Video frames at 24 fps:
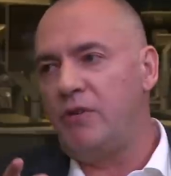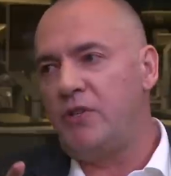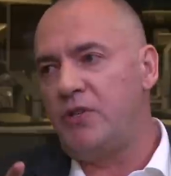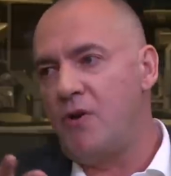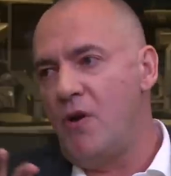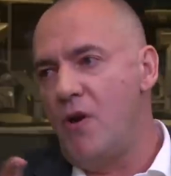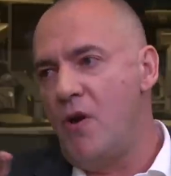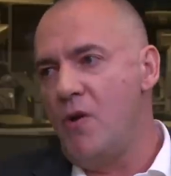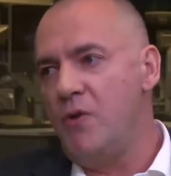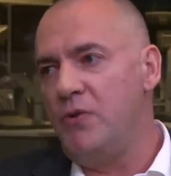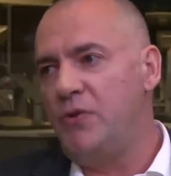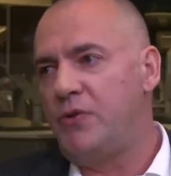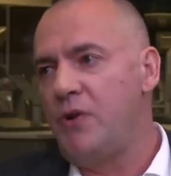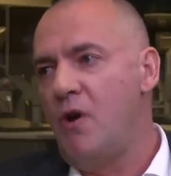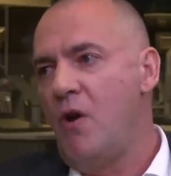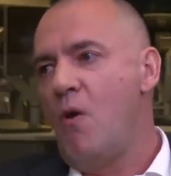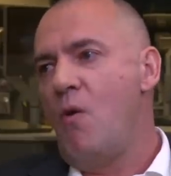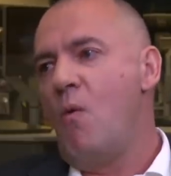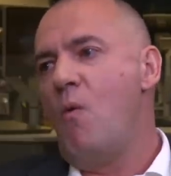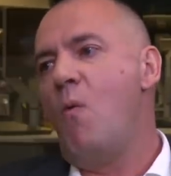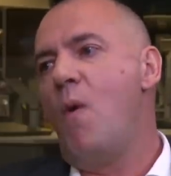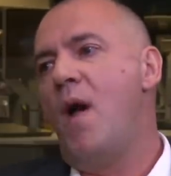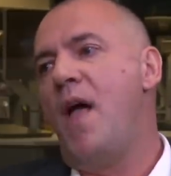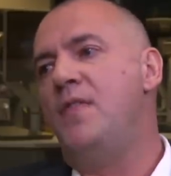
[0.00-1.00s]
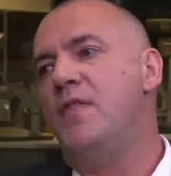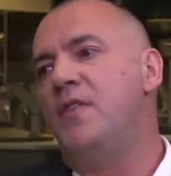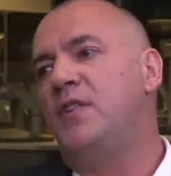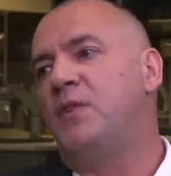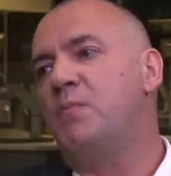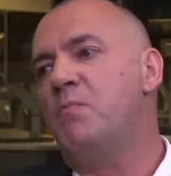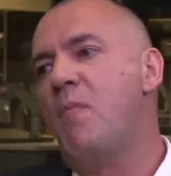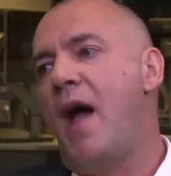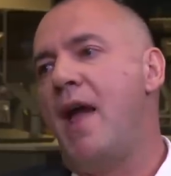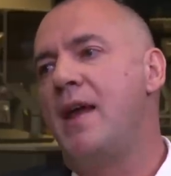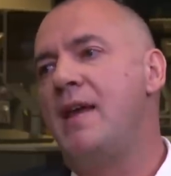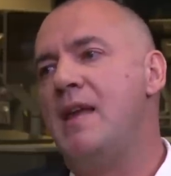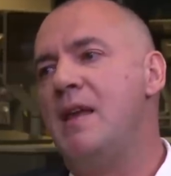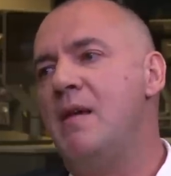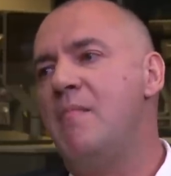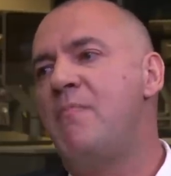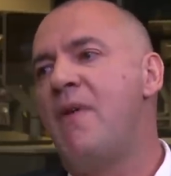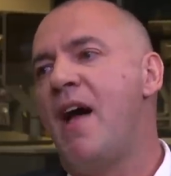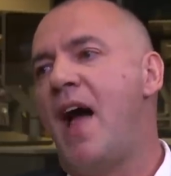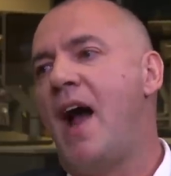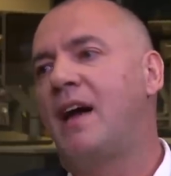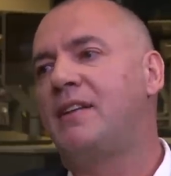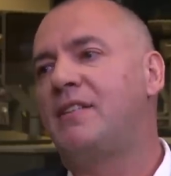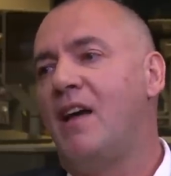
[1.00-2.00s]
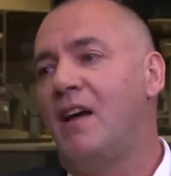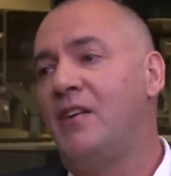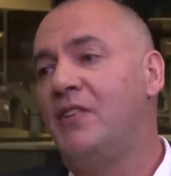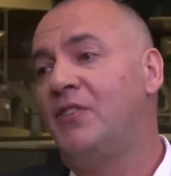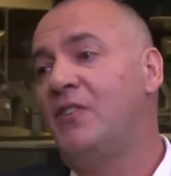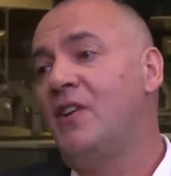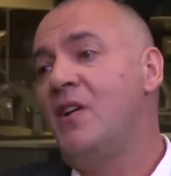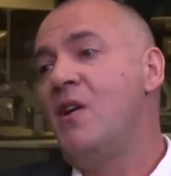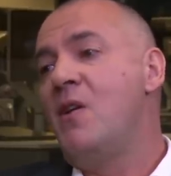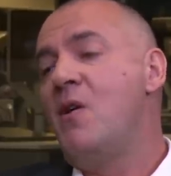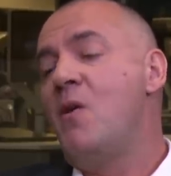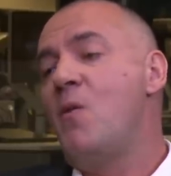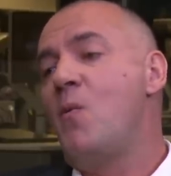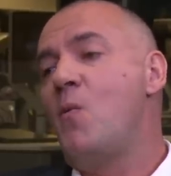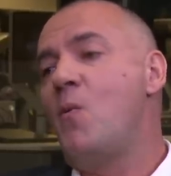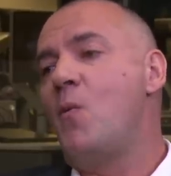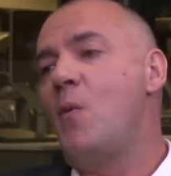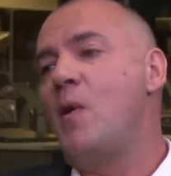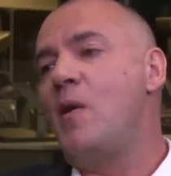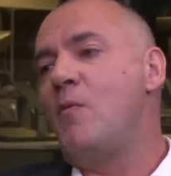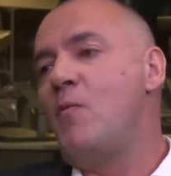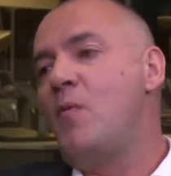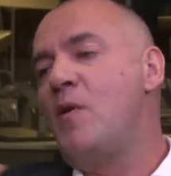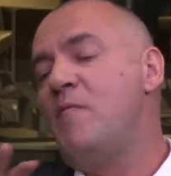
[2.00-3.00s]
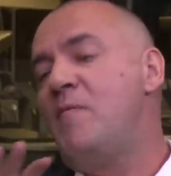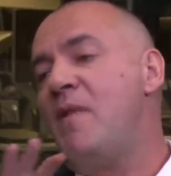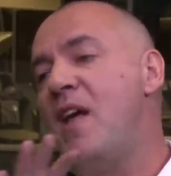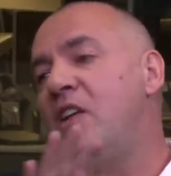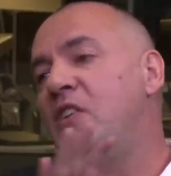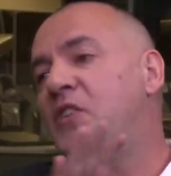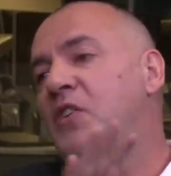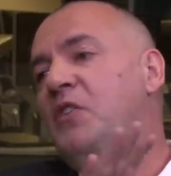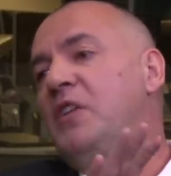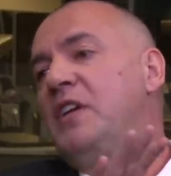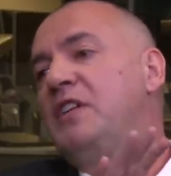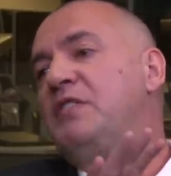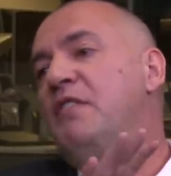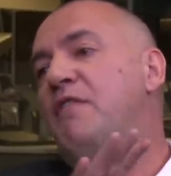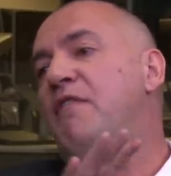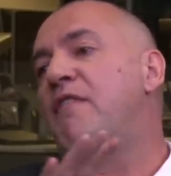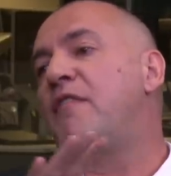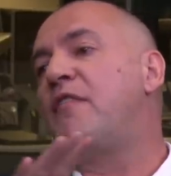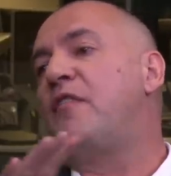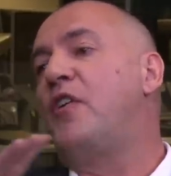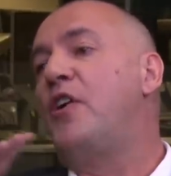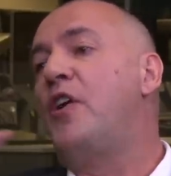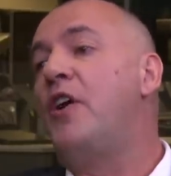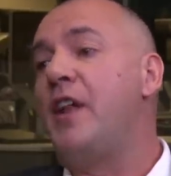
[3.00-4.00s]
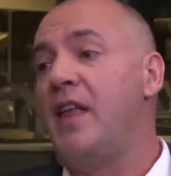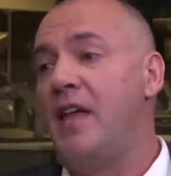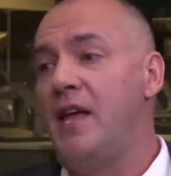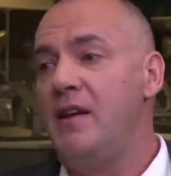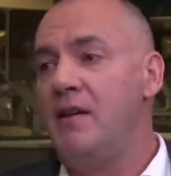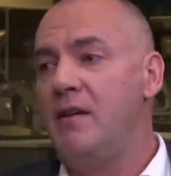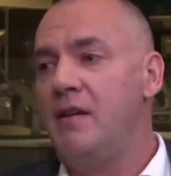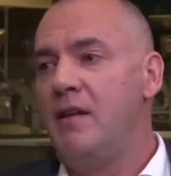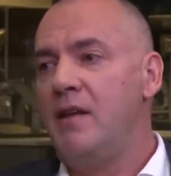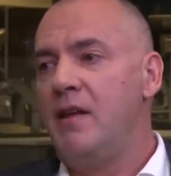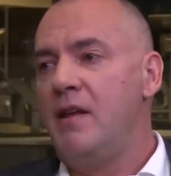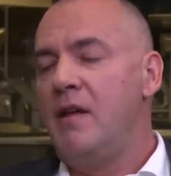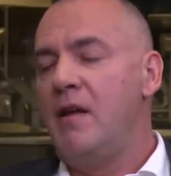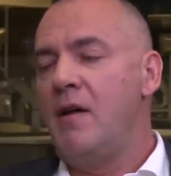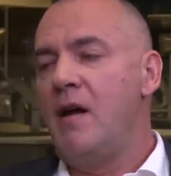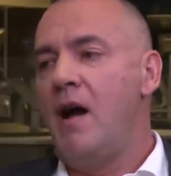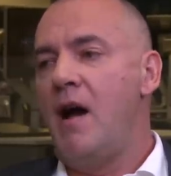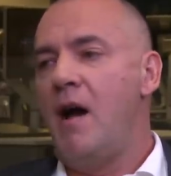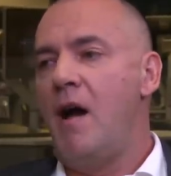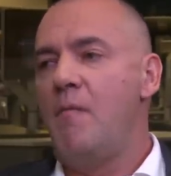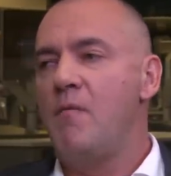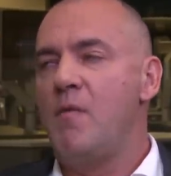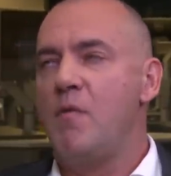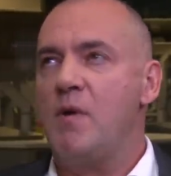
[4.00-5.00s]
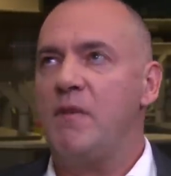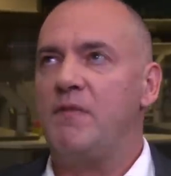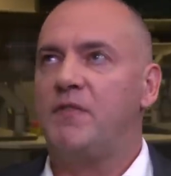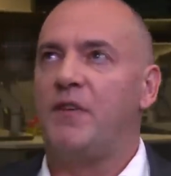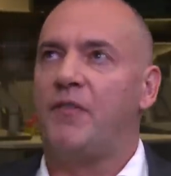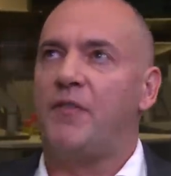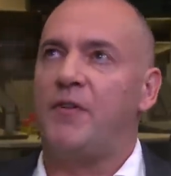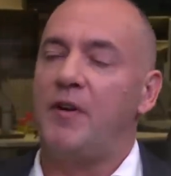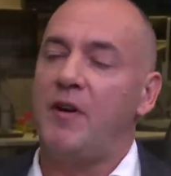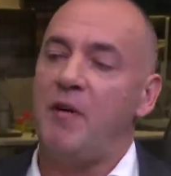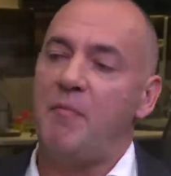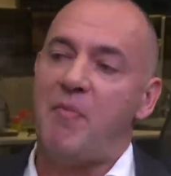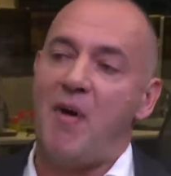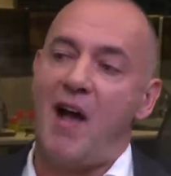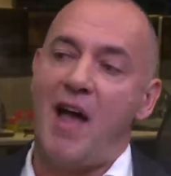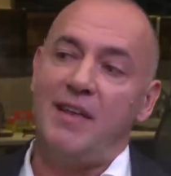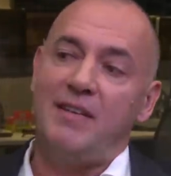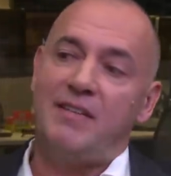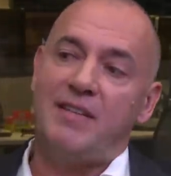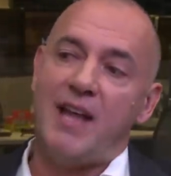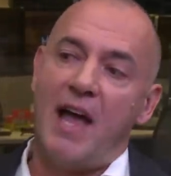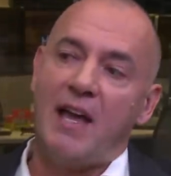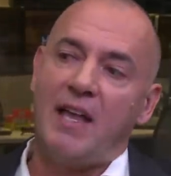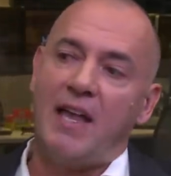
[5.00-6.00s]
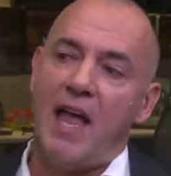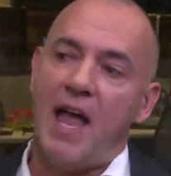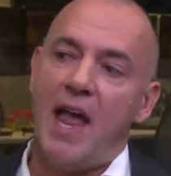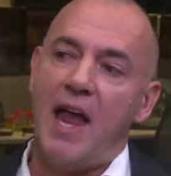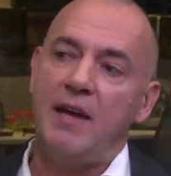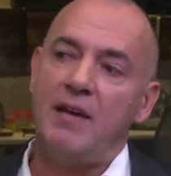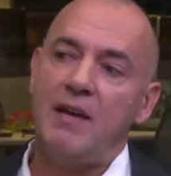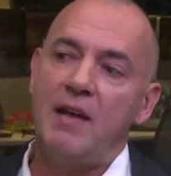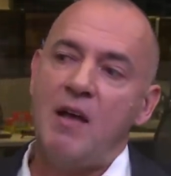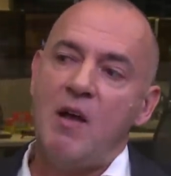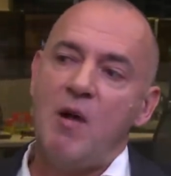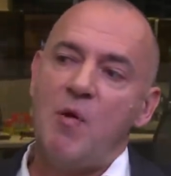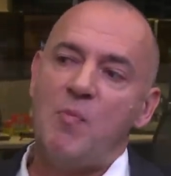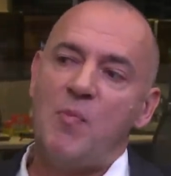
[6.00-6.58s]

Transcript: which shows when this might impact us, we we basically deferred it. Mm-hmm. um, and we've deferred it by a decade.